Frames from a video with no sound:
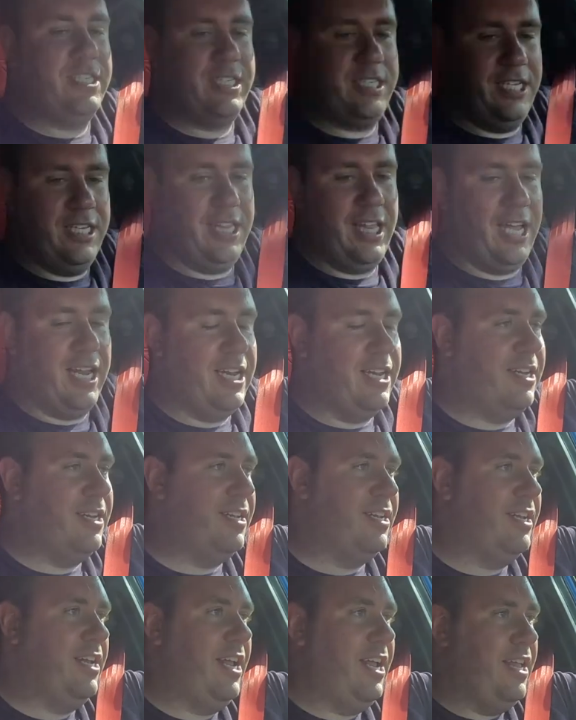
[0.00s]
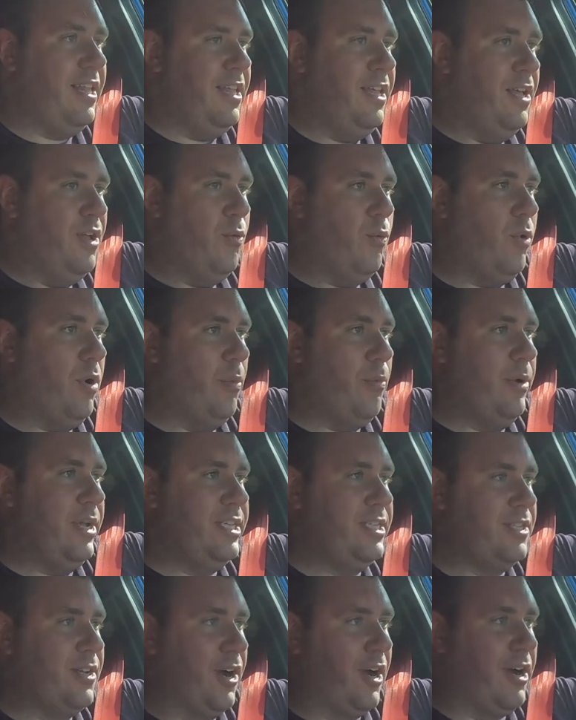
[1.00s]
see that when we
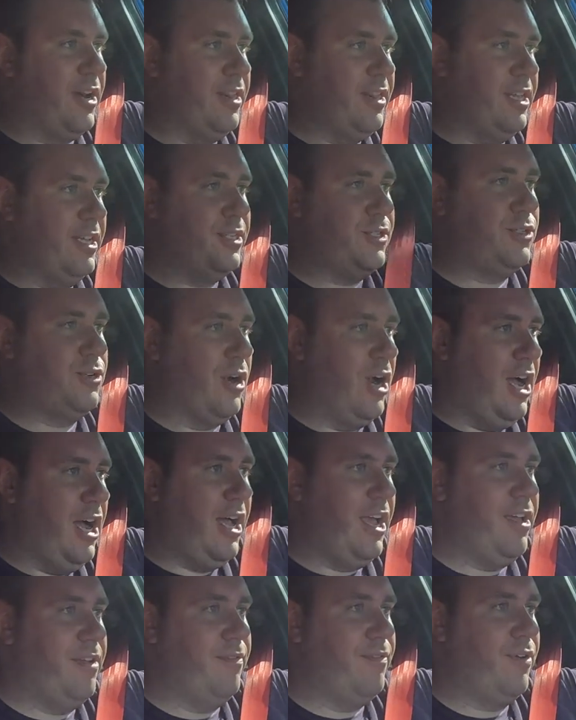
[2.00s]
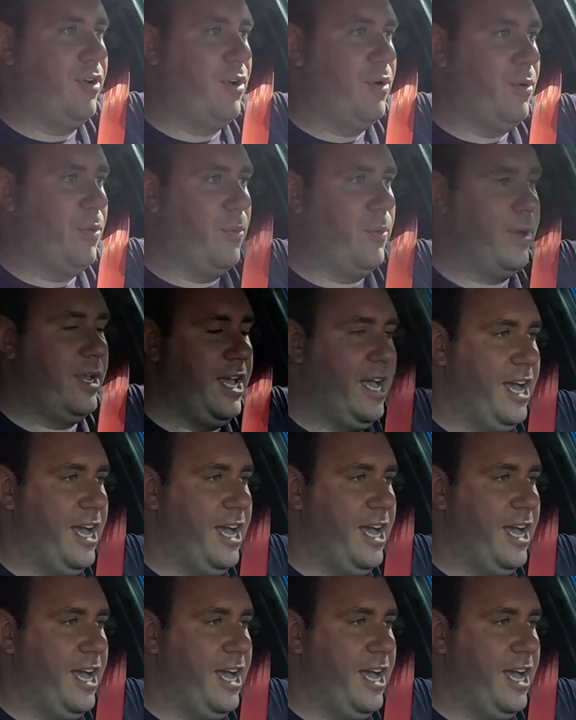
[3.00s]
started this drive, we